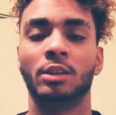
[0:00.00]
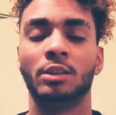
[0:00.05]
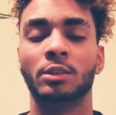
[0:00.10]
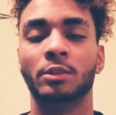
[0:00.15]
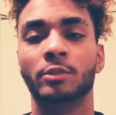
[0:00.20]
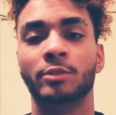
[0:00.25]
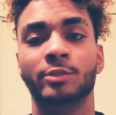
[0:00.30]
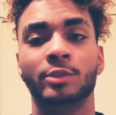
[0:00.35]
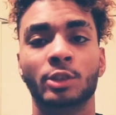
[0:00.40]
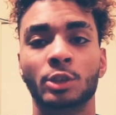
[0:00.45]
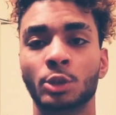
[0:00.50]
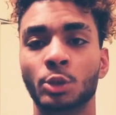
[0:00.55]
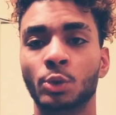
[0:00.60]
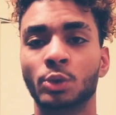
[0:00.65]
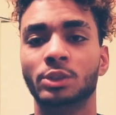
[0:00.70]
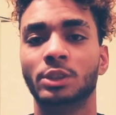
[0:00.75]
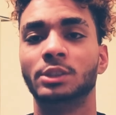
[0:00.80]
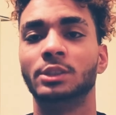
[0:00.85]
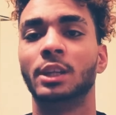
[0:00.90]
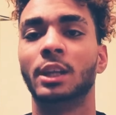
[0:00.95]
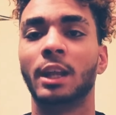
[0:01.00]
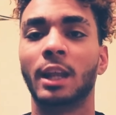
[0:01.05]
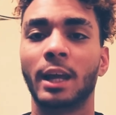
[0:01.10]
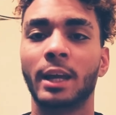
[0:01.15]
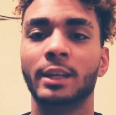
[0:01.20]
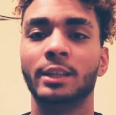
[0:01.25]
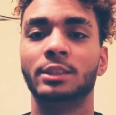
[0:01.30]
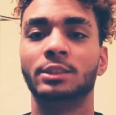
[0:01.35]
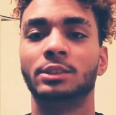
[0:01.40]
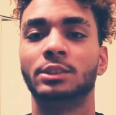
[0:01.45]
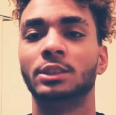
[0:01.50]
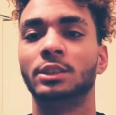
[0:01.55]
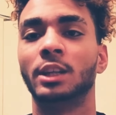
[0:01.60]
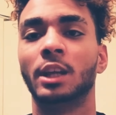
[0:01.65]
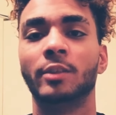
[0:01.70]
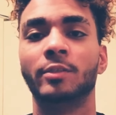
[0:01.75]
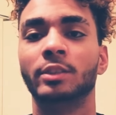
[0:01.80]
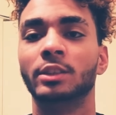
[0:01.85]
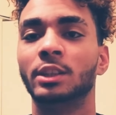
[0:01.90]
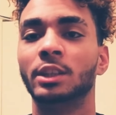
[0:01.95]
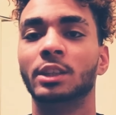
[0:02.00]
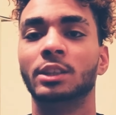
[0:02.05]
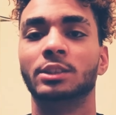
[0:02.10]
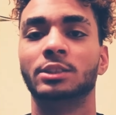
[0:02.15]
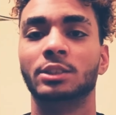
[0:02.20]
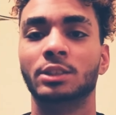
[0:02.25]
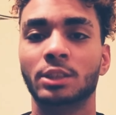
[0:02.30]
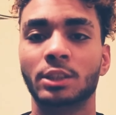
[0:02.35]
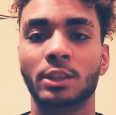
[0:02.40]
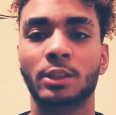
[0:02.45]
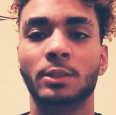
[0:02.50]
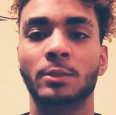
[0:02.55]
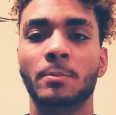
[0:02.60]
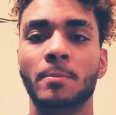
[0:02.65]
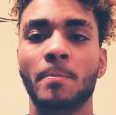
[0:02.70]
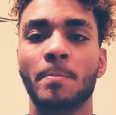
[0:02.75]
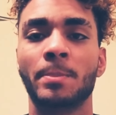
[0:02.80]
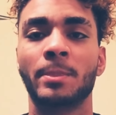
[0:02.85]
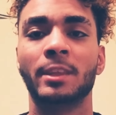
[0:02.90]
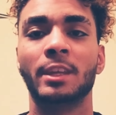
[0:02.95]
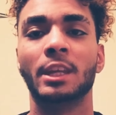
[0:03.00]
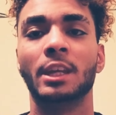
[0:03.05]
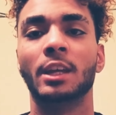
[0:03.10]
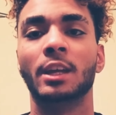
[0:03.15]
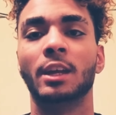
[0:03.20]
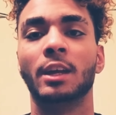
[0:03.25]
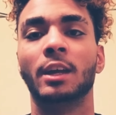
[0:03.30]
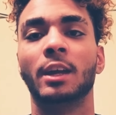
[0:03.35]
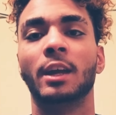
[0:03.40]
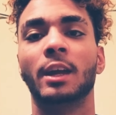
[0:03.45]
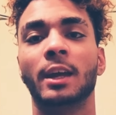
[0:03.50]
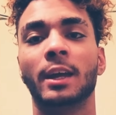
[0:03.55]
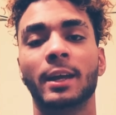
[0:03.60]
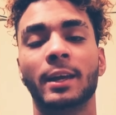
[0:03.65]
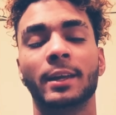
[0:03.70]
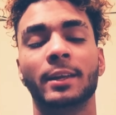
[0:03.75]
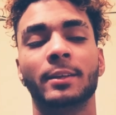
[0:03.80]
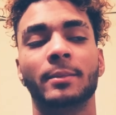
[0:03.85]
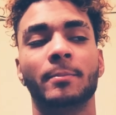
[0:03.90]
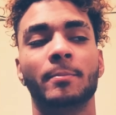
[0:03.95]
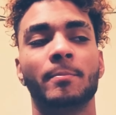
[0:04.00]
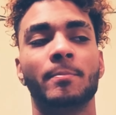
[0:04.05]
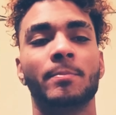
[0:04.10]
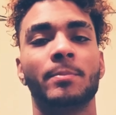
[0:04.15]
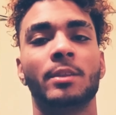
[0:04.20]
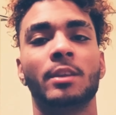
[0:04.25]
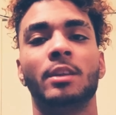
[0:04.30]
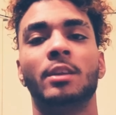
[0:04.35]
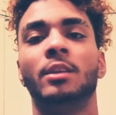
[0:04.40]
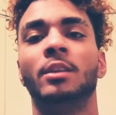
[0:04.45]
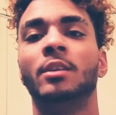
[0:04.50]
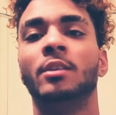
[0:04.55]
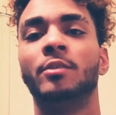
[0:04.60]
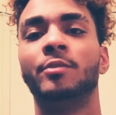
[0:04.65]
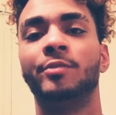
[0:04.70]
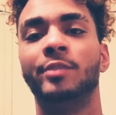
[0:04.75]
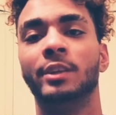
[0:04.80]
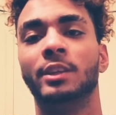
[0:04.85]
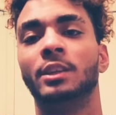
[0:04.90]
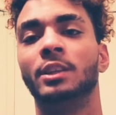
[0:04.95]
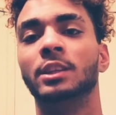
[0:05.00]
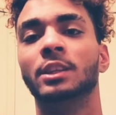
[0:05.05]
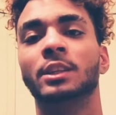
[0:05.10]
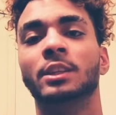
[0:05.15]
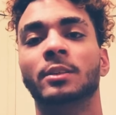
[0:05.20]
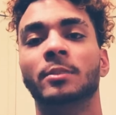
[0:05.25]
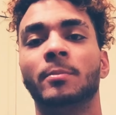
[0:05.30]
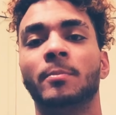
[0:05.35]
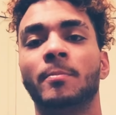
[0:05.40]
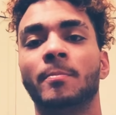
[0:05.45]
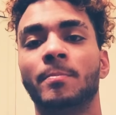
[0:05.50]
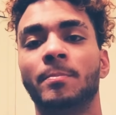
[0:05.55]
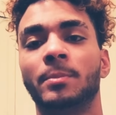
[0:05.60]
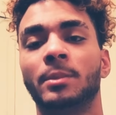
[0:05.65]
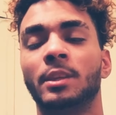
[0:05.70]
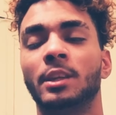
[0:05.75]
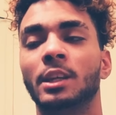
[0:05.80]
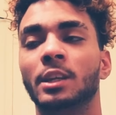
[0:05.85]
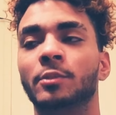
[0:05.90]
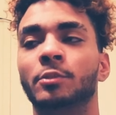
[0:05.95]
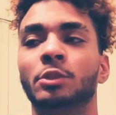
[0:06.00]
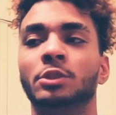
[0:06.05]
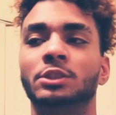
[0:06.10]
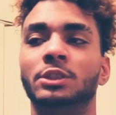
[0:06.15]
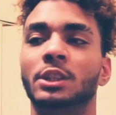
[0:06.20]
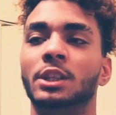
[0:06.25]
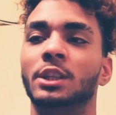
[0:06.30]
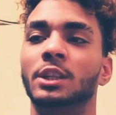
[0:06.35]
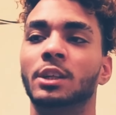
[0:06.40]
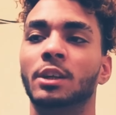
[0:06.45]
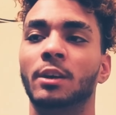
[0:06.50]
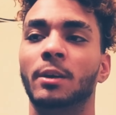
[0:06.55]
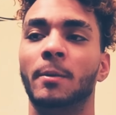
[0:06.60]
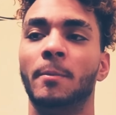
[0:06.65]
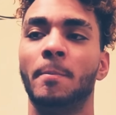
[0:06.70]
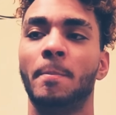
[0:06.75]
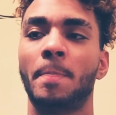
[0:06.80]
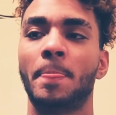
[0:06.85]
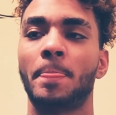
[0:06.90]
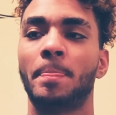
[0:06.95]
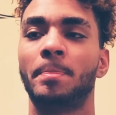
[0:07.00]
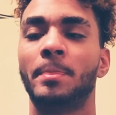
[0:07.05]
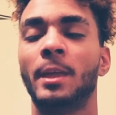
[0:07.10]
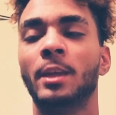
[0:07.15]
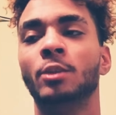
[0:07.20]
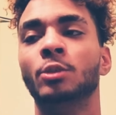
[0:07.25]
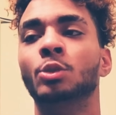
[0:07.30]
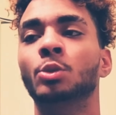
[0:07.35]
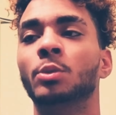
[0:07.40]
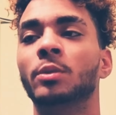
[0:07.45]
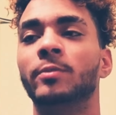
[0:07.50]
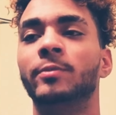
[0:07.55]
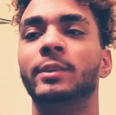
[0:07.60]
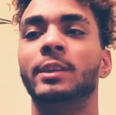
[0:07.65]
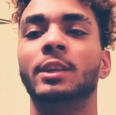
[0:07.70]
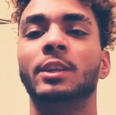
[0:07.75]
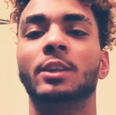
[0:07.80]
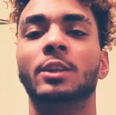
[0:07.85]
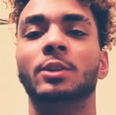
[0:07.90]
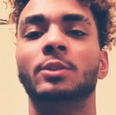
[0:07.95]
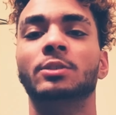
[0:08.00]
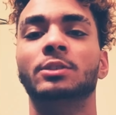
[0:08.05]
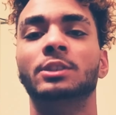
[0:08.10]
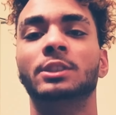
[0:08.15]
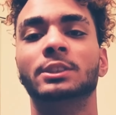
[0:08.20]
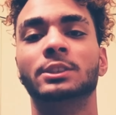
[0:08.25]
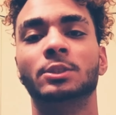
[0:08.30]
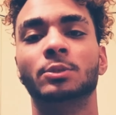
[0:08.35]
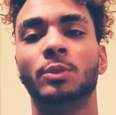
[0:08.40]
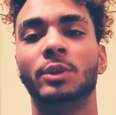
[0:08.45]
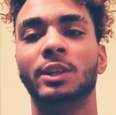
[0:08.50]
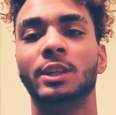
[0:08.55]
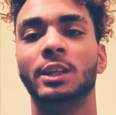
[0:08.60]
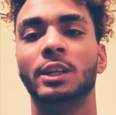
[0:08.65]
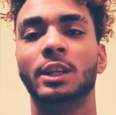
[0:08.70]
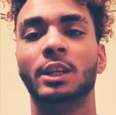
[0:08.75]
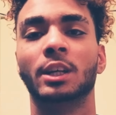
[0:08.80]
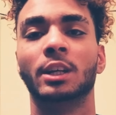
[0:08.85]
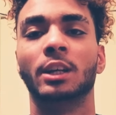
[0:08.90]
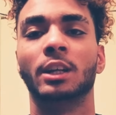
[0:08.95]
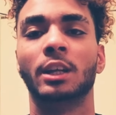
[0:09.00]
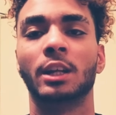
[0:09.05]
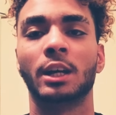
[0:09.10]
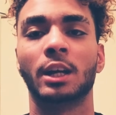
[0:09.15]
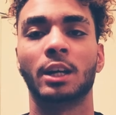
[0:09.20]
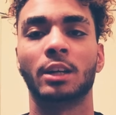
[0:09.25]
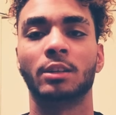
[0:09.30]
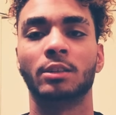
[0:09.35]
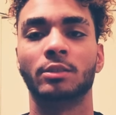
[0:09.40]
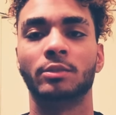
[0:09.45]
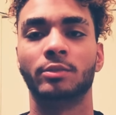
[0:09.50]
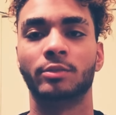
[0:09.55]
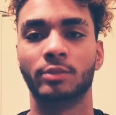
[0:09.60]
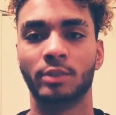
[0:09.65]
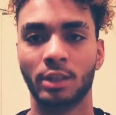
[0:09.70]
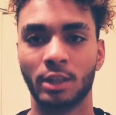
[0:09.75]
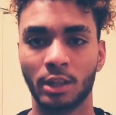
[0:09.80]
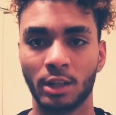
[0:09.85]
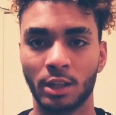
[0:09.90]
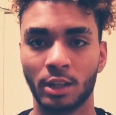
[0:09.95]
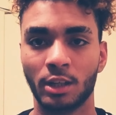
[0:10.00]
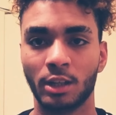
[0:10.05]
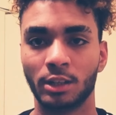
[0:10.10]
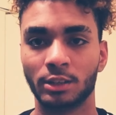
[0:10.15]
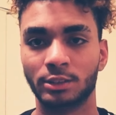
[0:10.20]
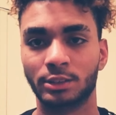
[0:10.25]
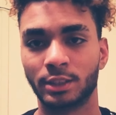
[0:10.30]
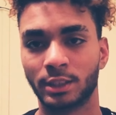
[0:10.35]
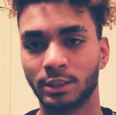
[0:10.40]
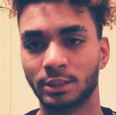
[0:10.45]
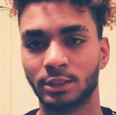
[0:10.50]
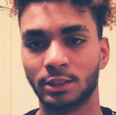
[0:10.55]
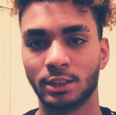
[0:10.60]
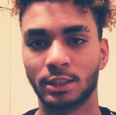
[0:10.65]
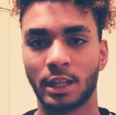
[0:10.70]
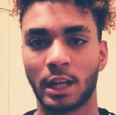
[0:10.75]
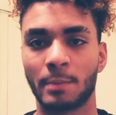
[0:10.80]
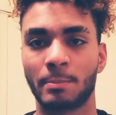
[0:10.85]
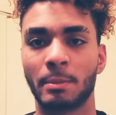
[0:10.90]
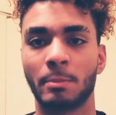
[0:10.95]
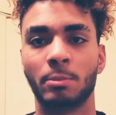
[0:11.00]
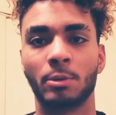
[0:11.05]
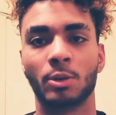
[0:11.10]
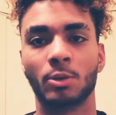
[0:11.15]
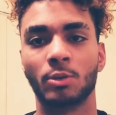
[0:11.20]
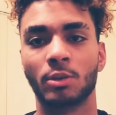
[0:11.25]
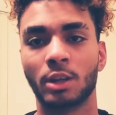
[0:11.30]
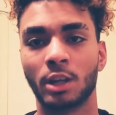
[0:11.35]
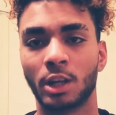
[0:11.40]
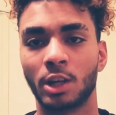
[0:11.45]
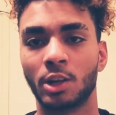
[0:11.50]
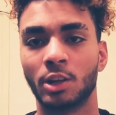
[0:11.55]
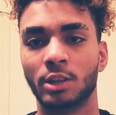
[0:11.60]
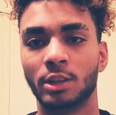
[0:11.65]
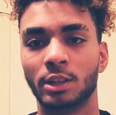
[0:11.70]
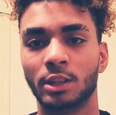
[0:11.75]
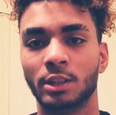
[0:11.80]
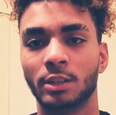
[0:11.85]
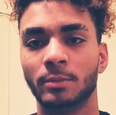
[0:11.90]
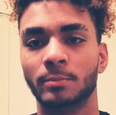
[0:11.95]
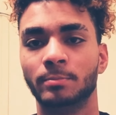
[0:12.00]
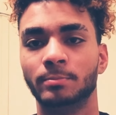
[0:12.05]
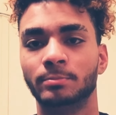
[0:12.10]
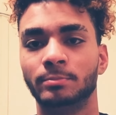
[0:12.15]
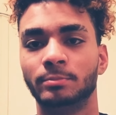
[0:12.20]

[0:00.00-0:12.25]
the views and the likes and everything is good. And fifthly, if you see that you do a video, it doesn't really get a lot of attention, a lot of people don't click on it,